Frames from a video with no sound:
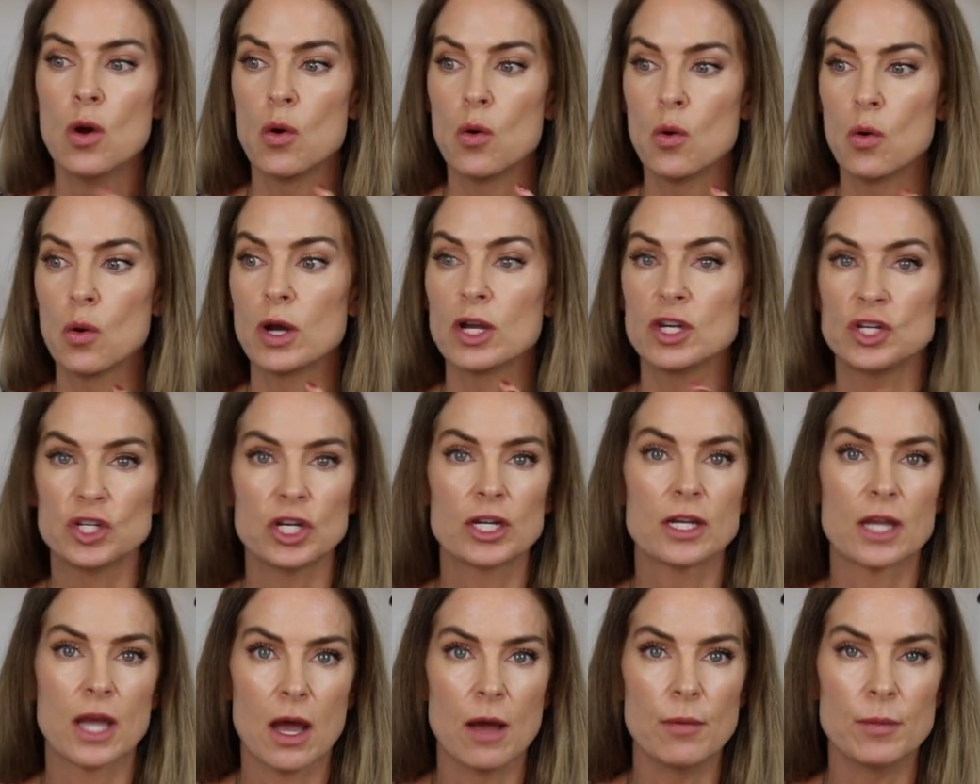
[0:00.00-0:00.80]
or it
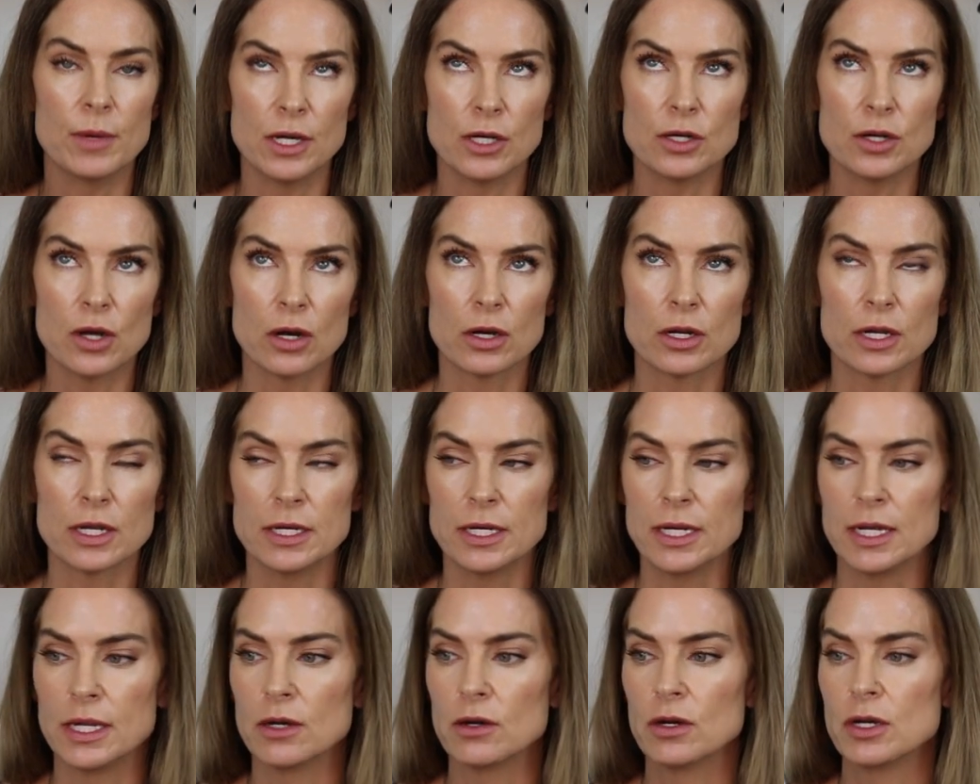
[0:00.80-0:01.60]
should come in a dark
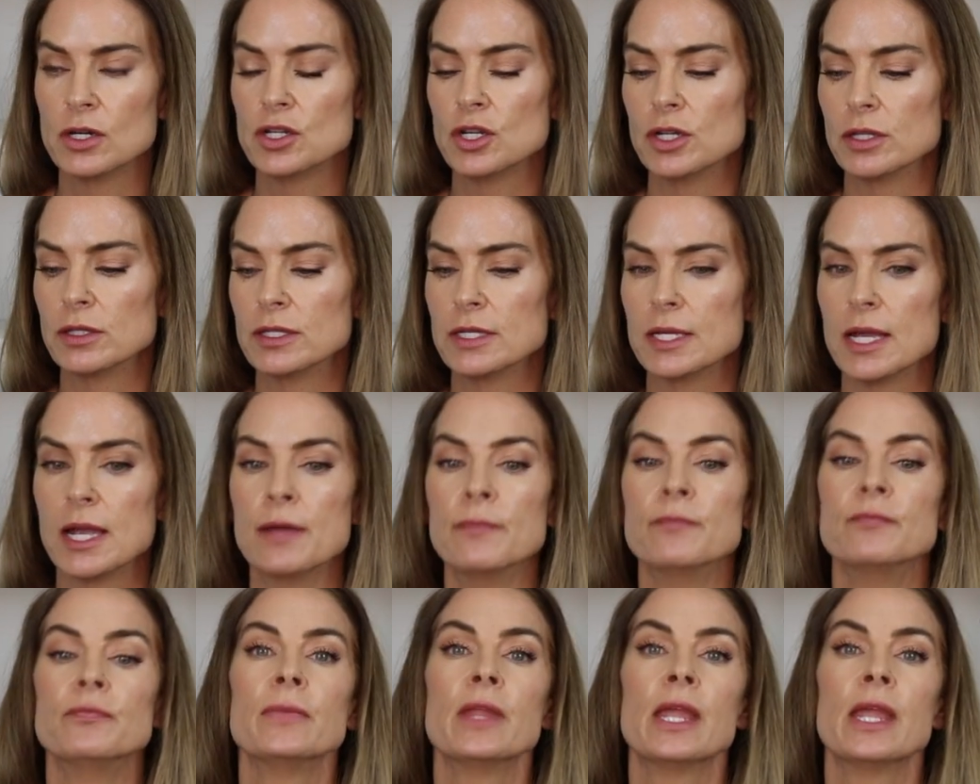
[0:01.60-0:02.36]
container, I should say,